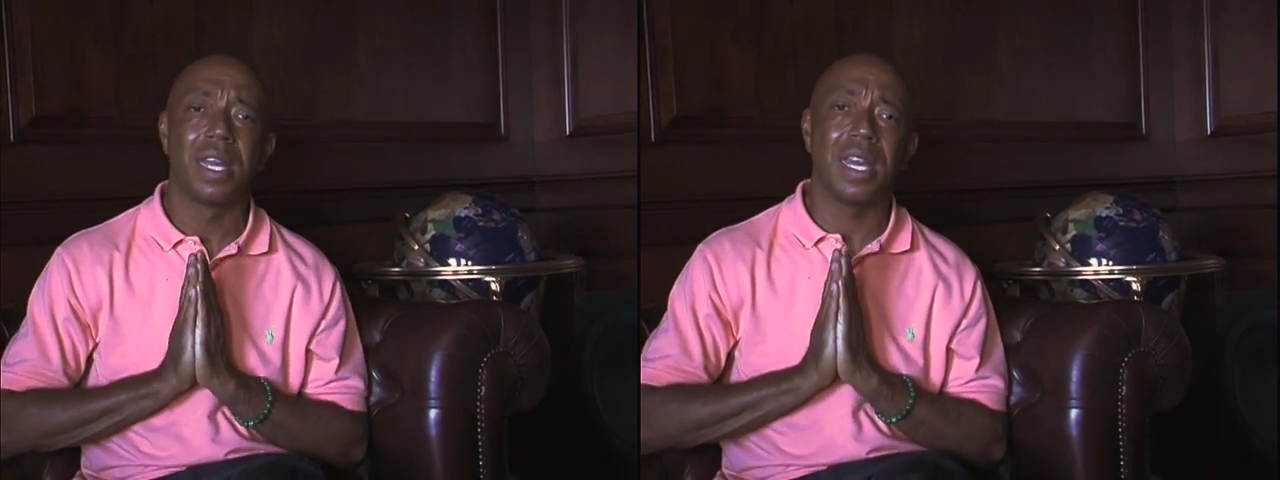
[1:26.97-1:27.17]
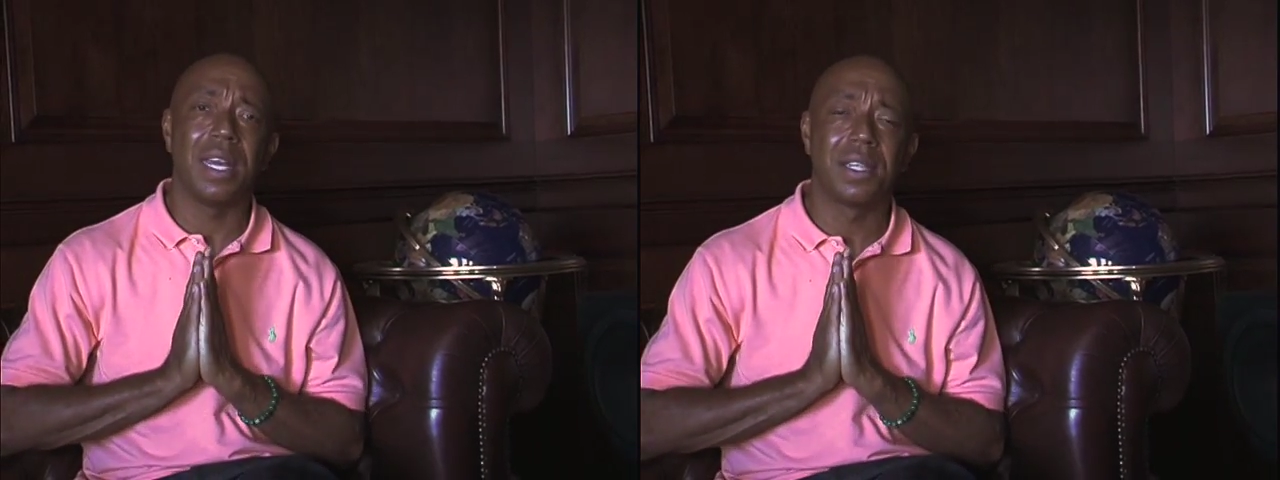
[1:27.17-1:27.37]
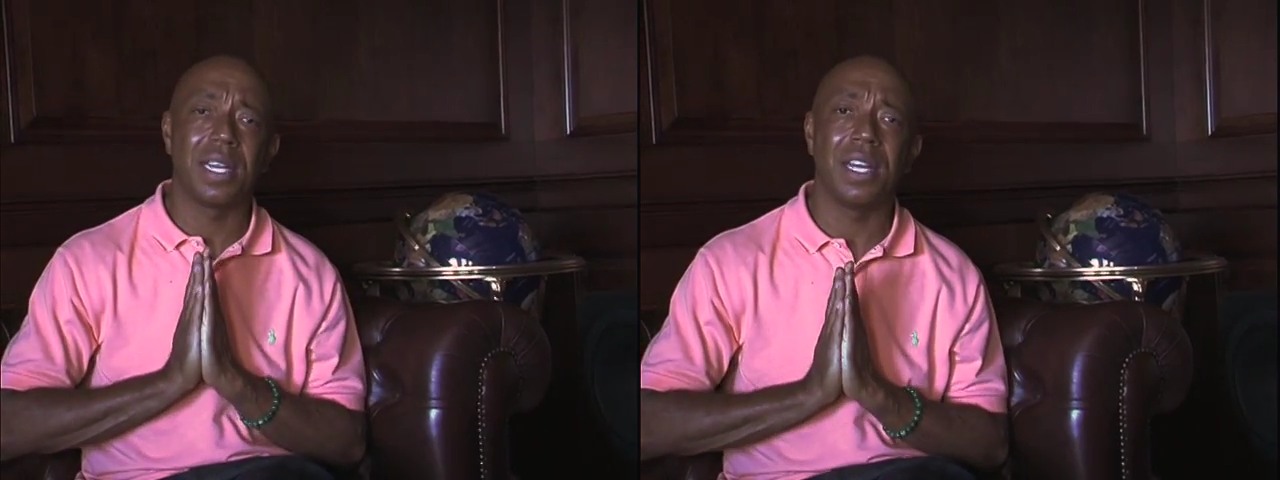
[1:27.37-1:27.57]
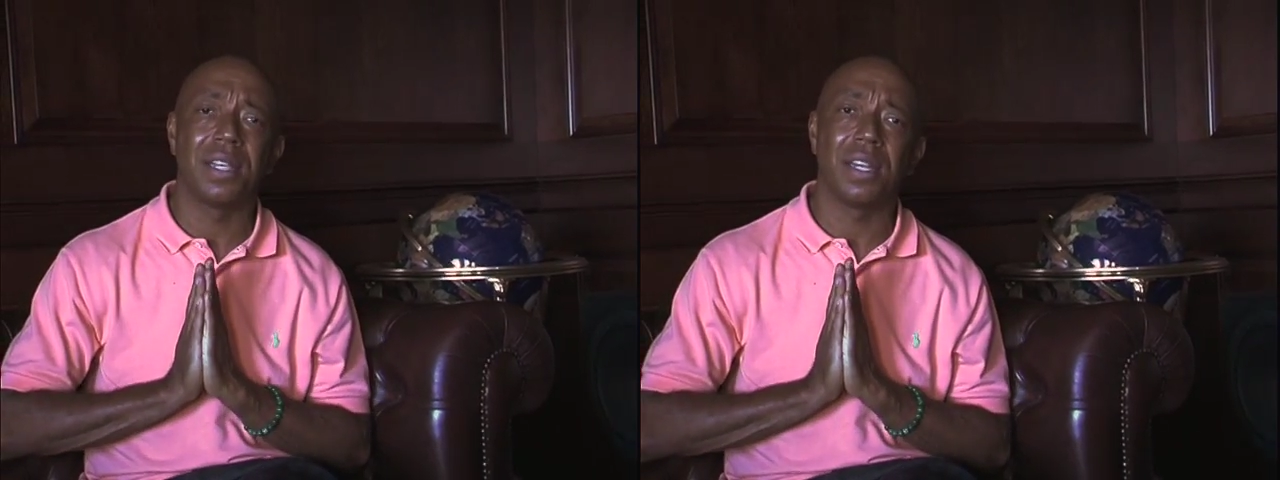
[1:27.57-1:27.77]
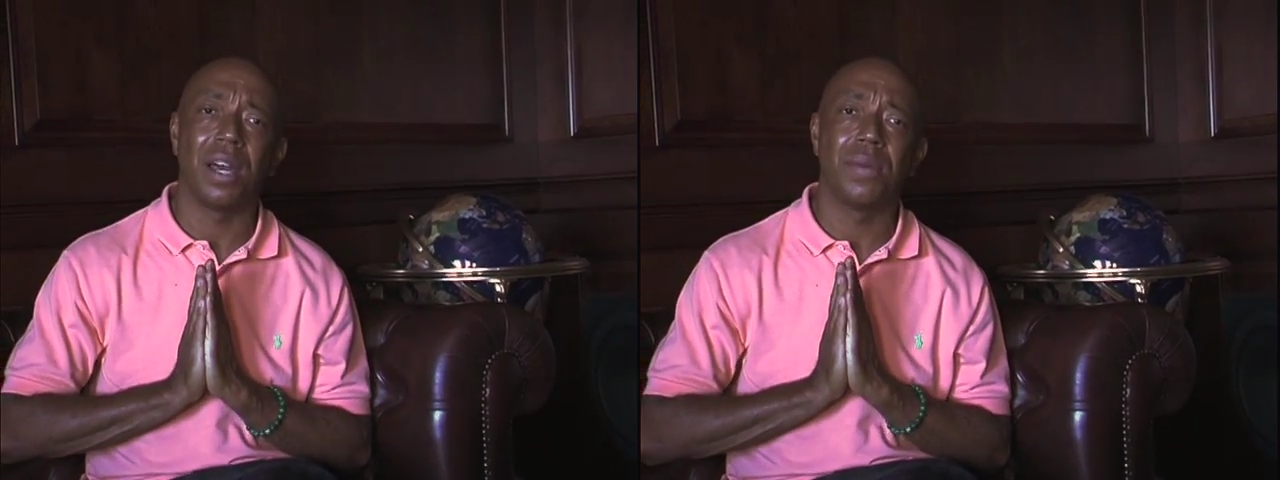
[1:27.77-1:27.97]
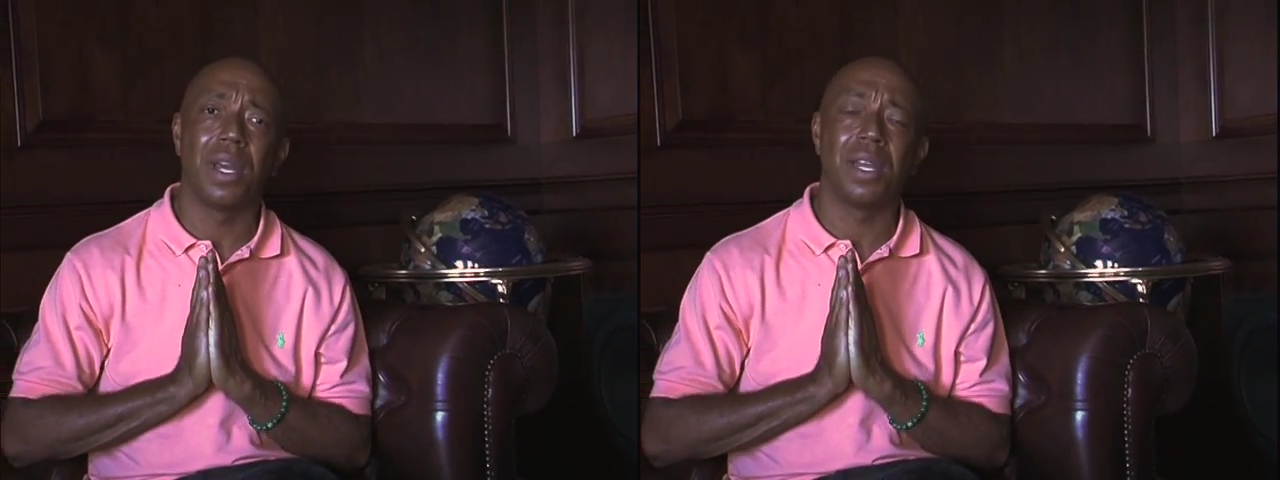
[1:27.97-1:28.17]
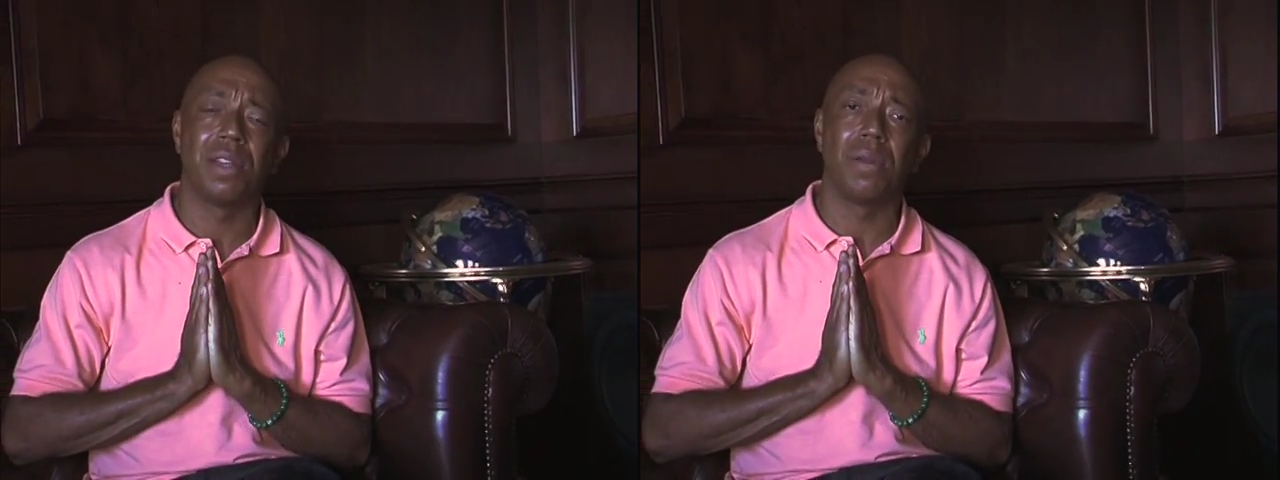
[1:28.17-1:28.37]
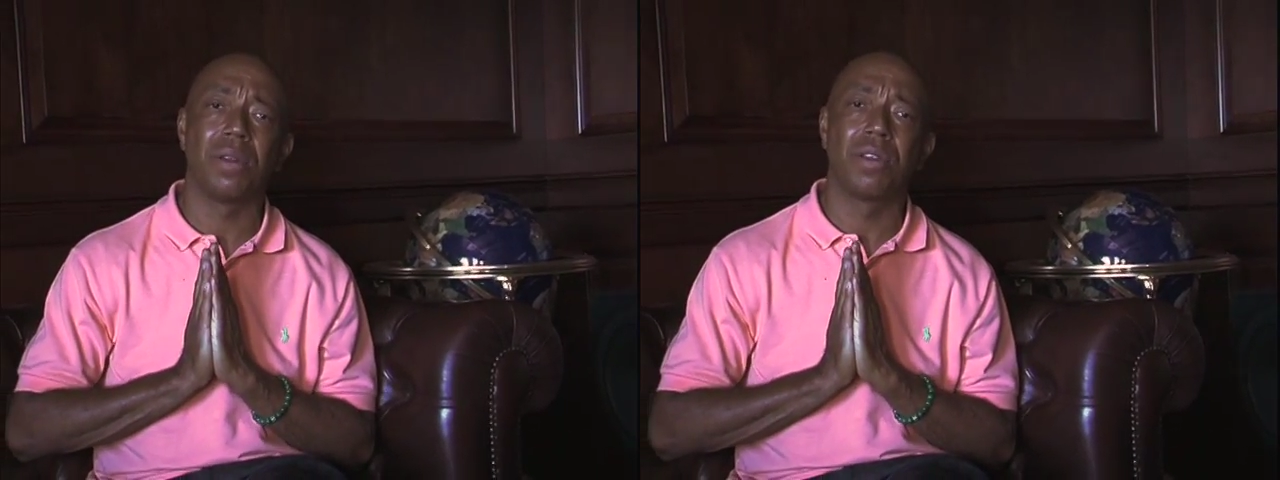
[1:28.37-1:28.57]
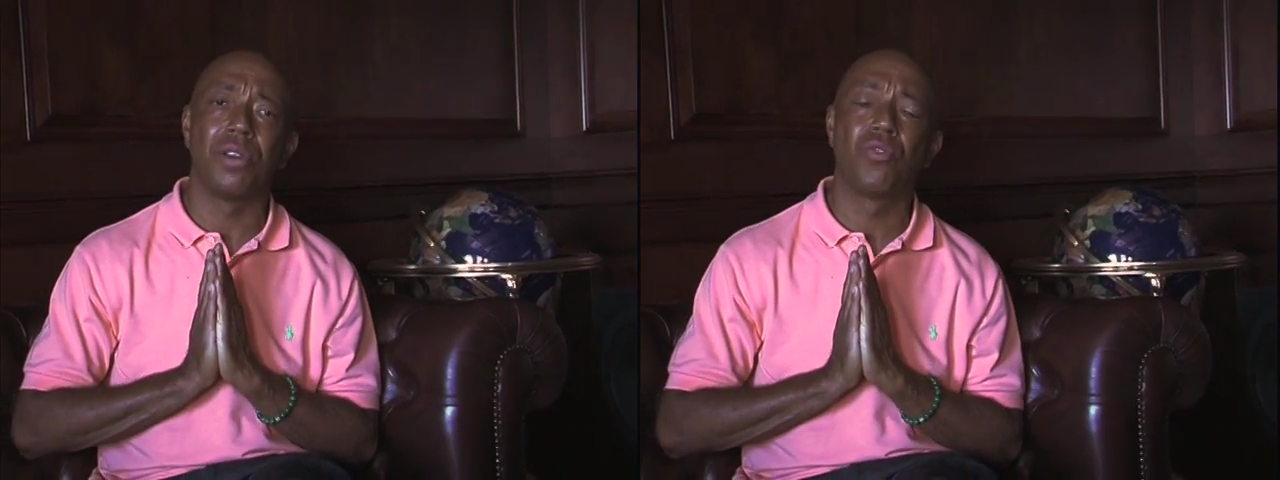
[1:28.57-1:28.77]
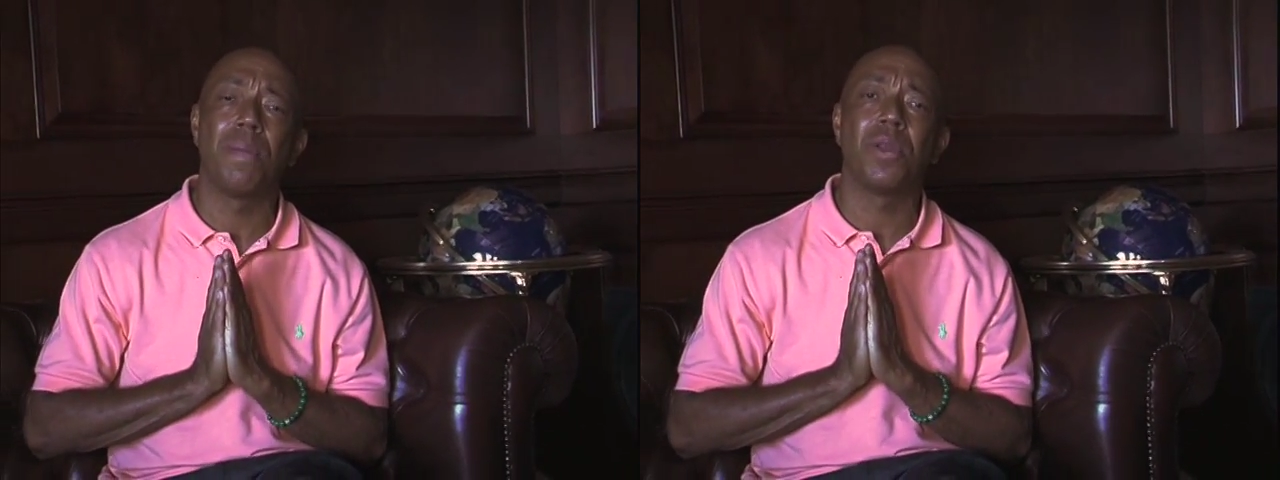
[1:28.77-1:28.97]
is, is, um, is
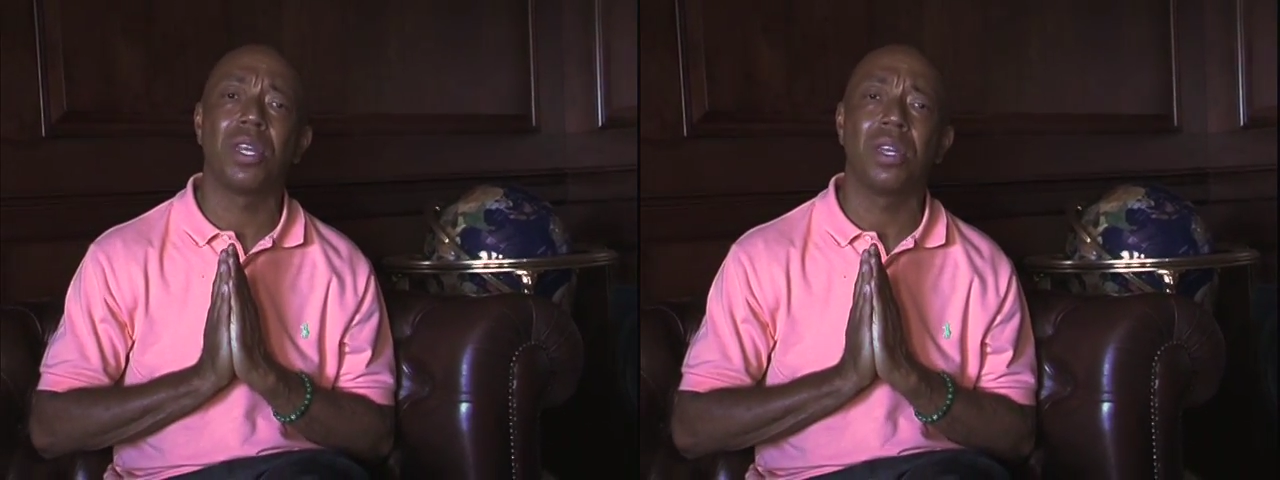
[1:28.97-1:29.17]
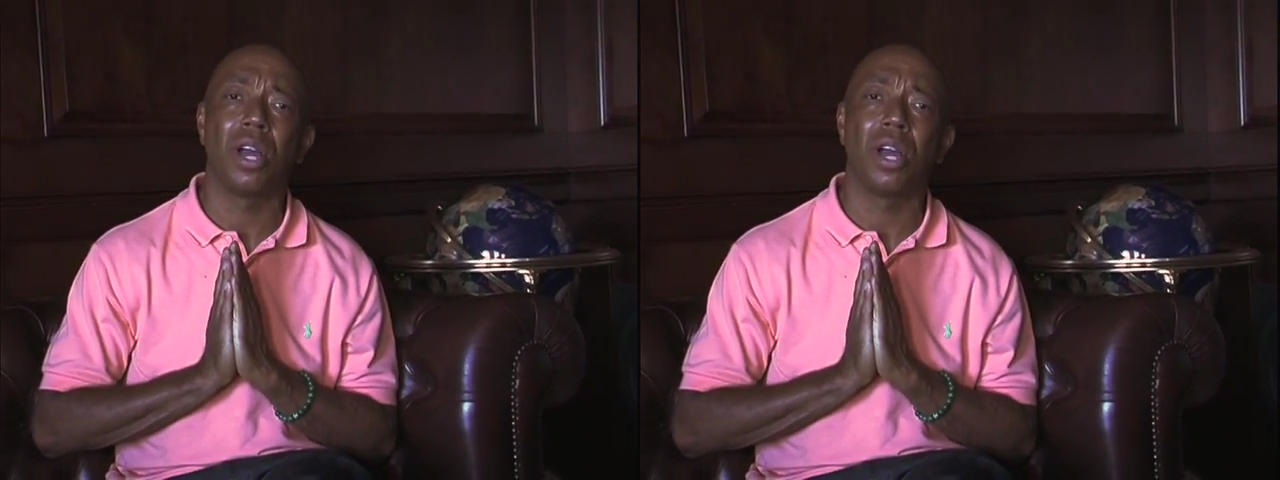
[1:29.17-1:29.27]
contributing